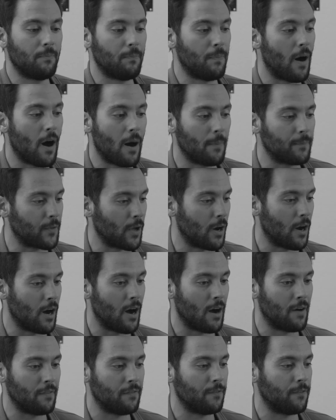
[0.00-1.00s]
popped
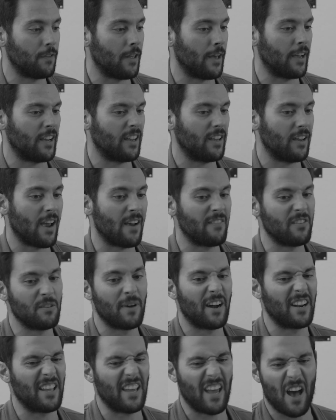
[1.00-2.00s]
off. Like
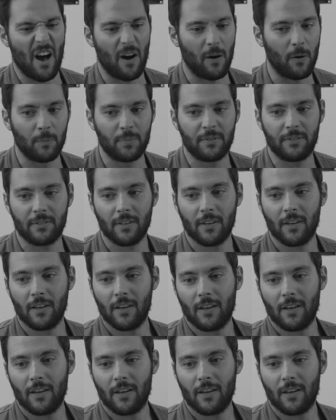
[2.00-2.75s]
everybody helped.